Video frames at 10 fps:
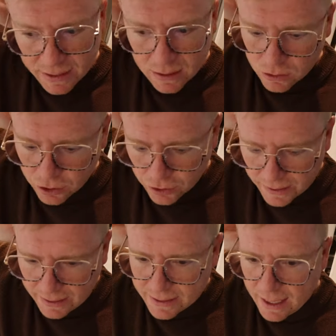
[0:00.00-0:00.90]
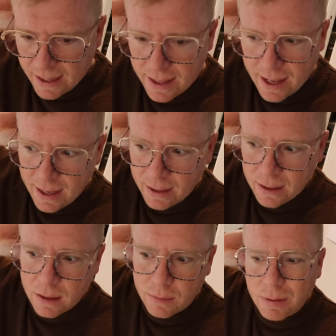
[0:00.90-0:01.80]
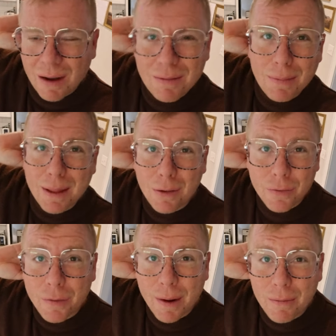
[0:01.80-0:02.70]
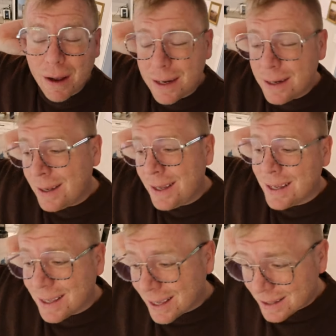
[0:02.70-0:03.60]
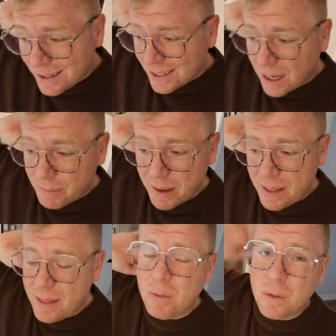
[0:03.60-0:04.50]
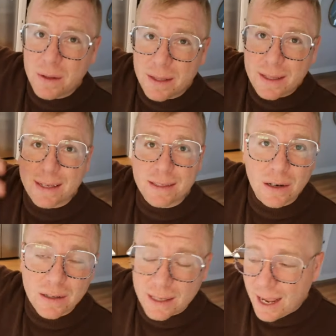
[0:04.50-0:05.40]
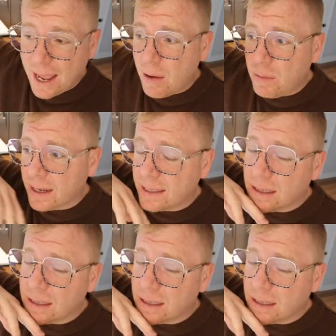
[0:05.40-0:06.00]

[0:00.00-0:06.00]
little treat and then probably go for my run, get cleaned up, and then we'll really like start the day. I want to get